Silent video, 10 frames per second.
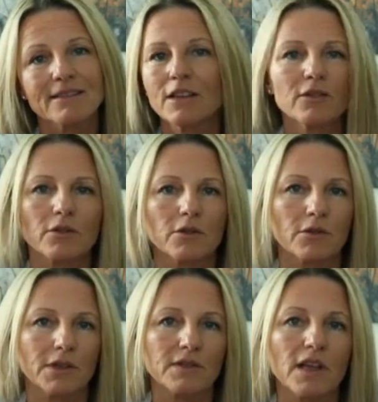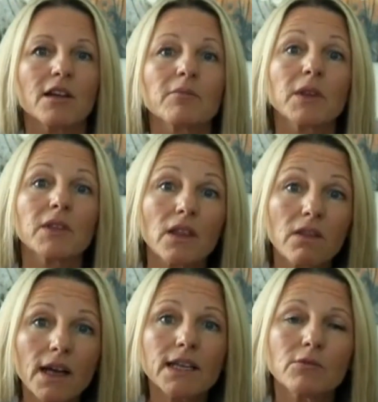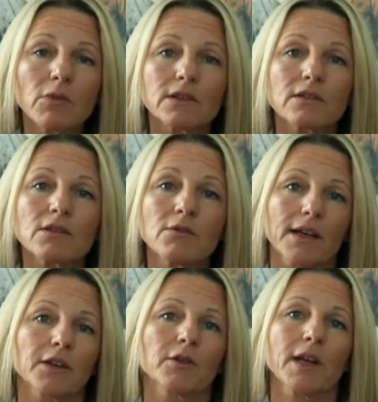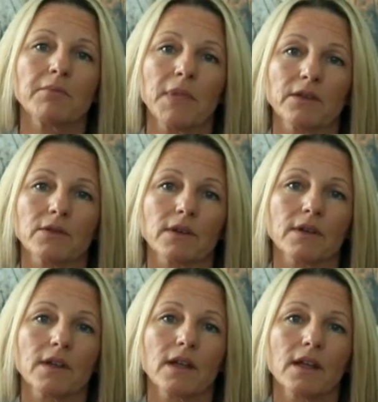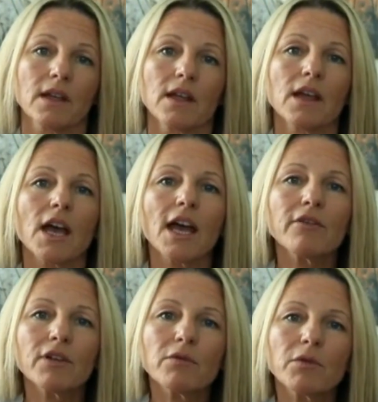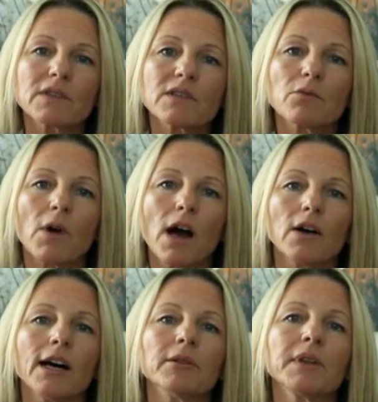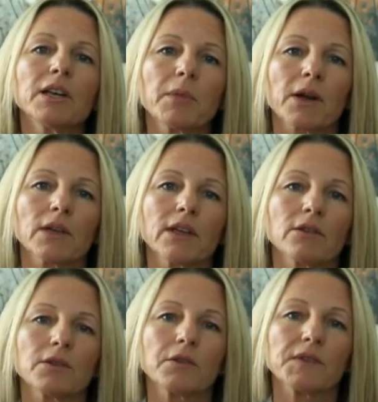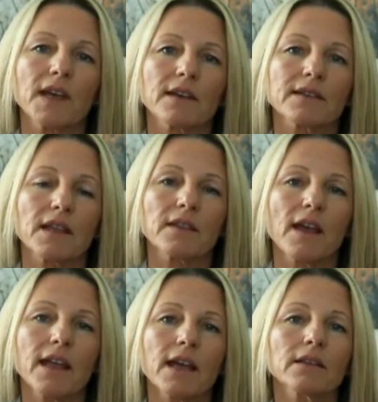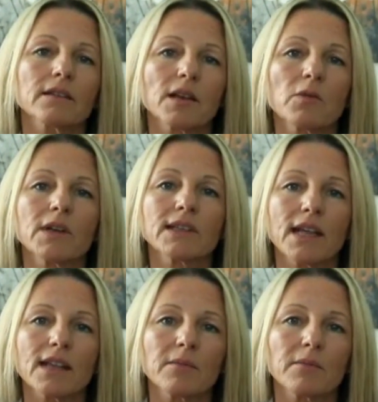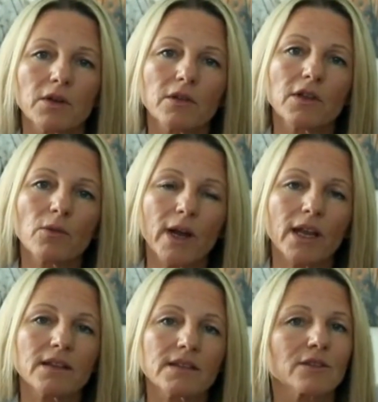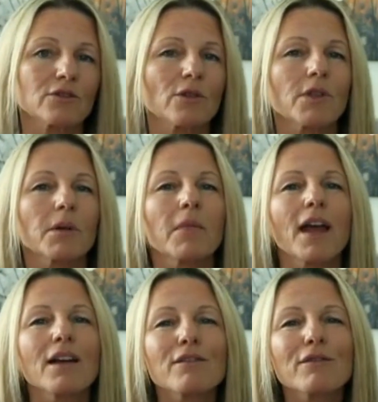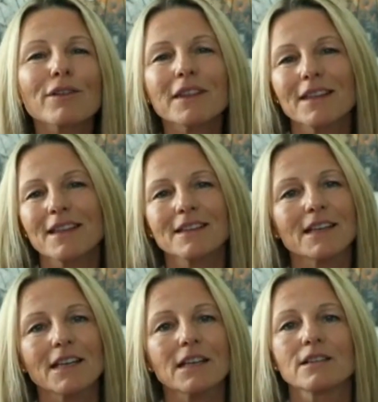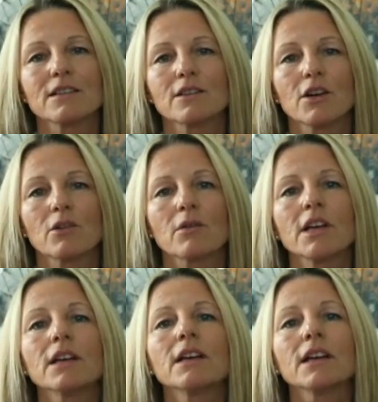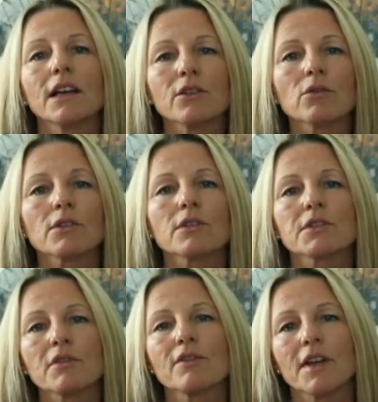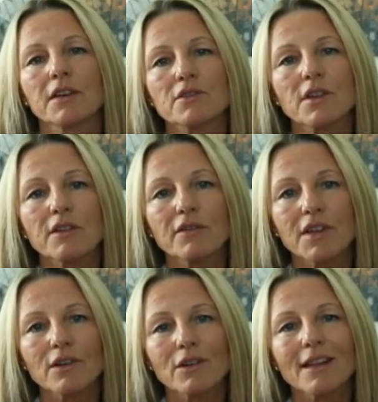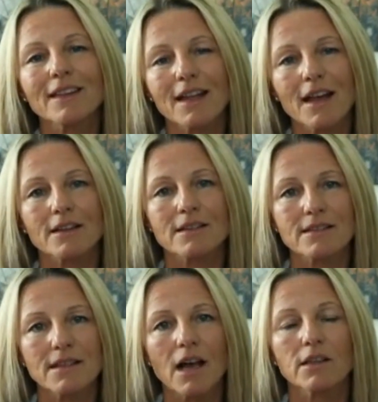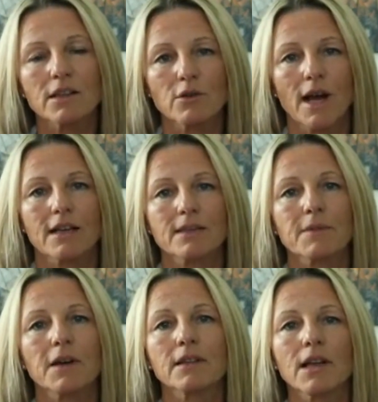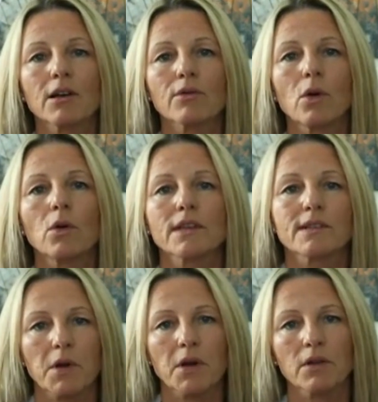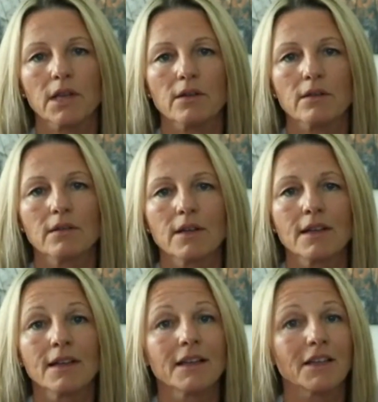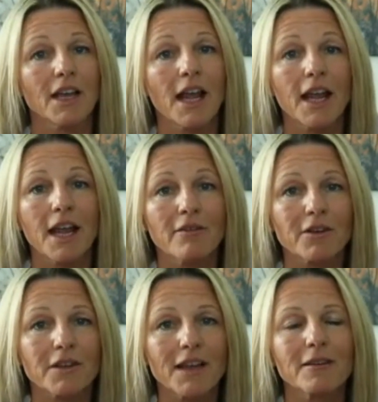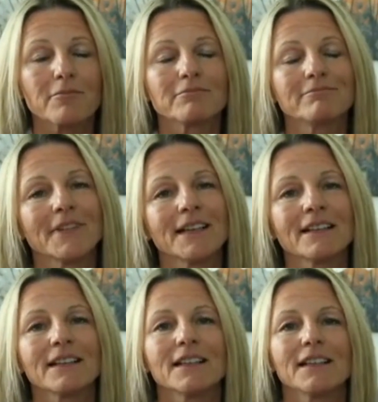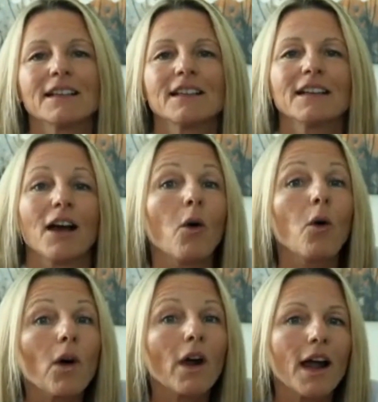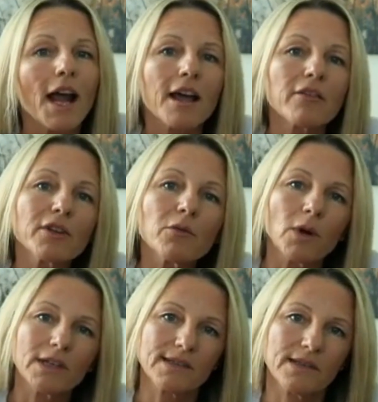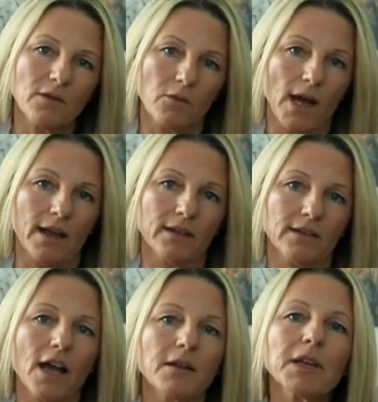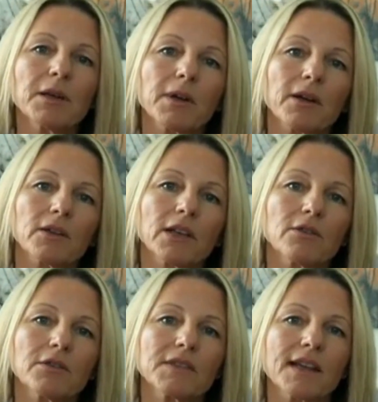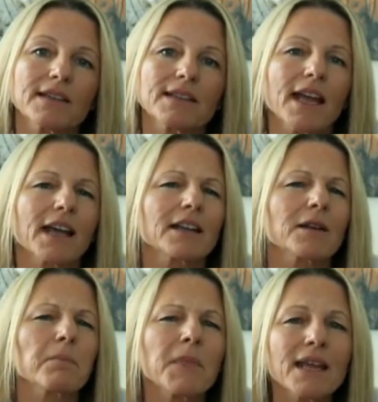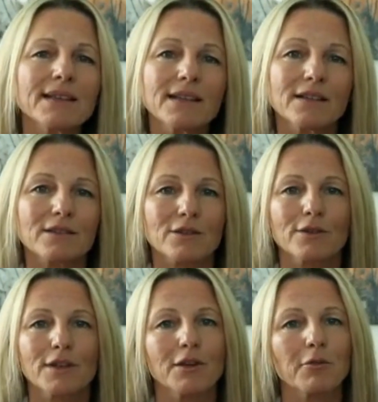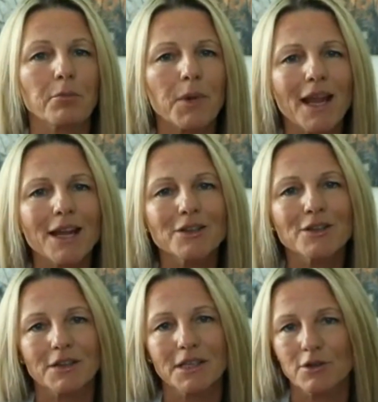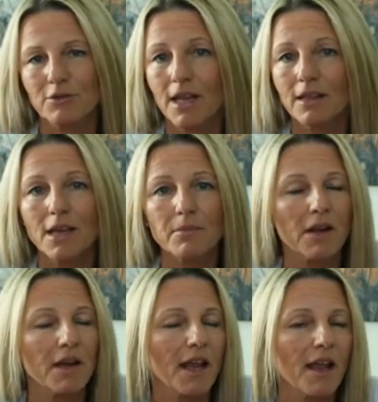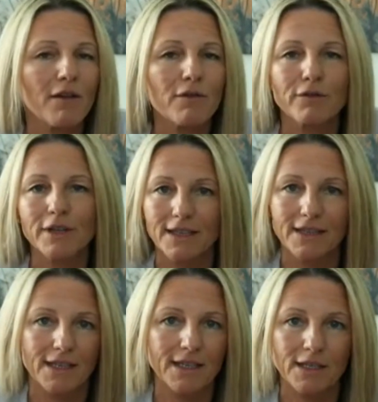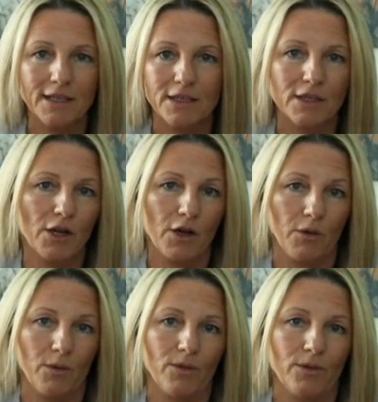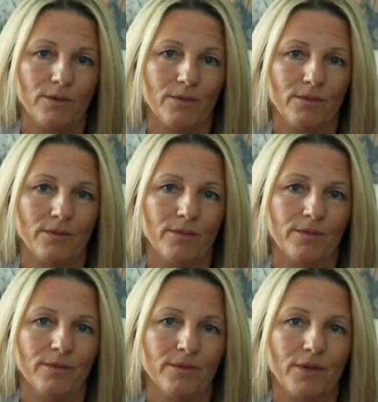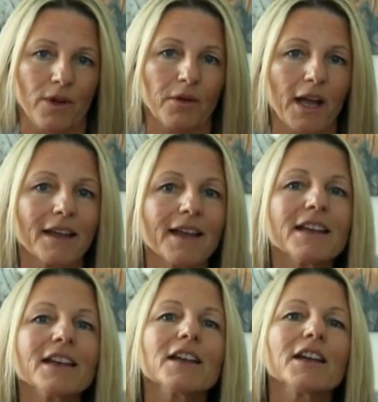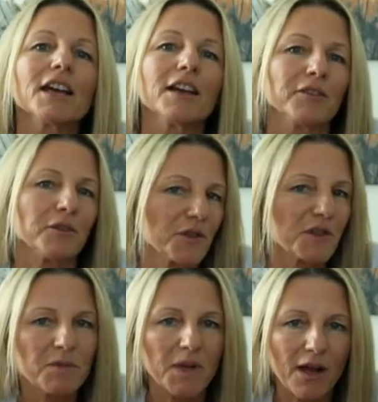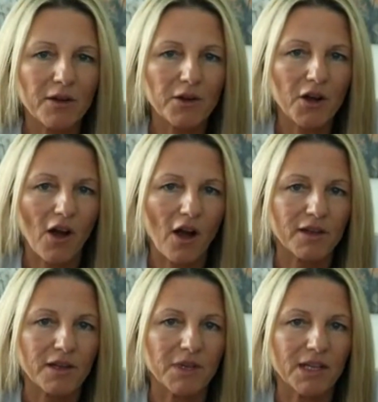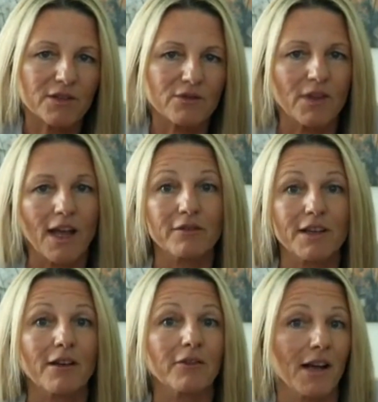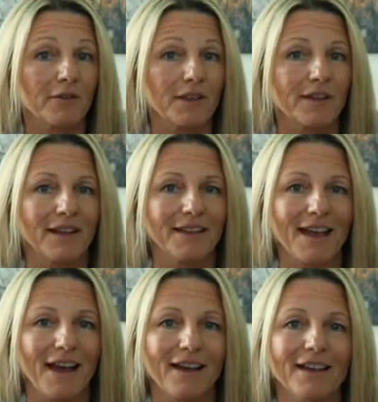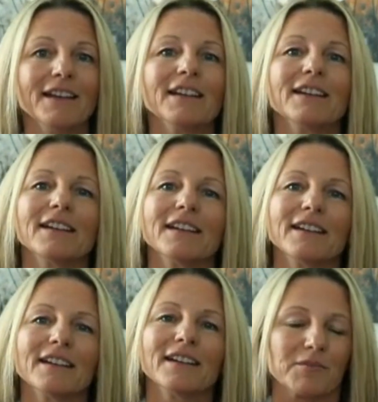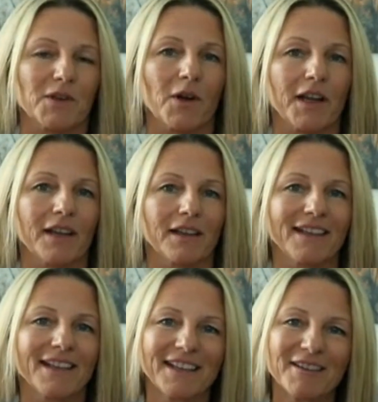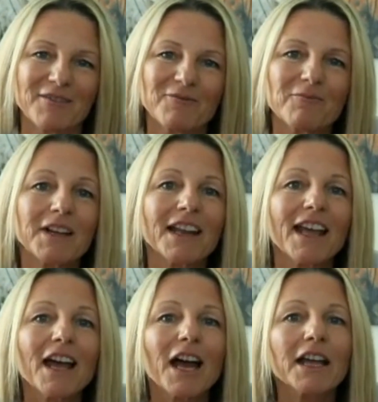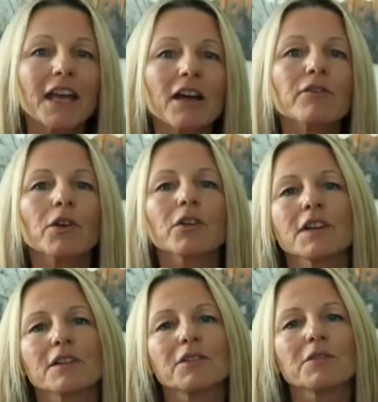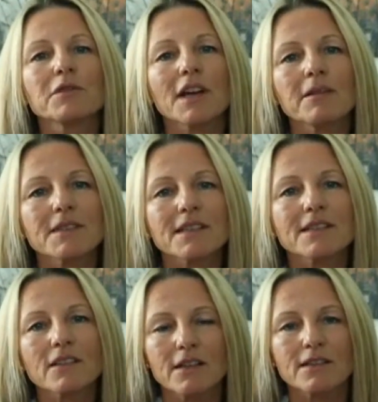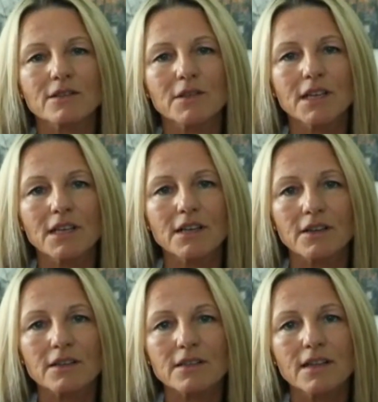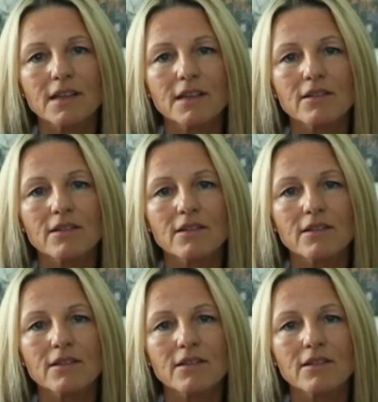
not unicorns, but the lucky ones who had a great mentor. Every once in a while, I'll meet a paralegal who says that they had someone take them under their wings and show them everything they needed to know in order to eventually feel like they had a solid grasp on their role as a paralegal. Yay for them. Or every once in a while, I meet a paralegal who says they had an amazing attorney who patiently trained them on everything they needed to know. Okay, if you just spit out your coffee because you laughed out loud at that, I'm sorry. But I have heard it a few times in the last 30 years.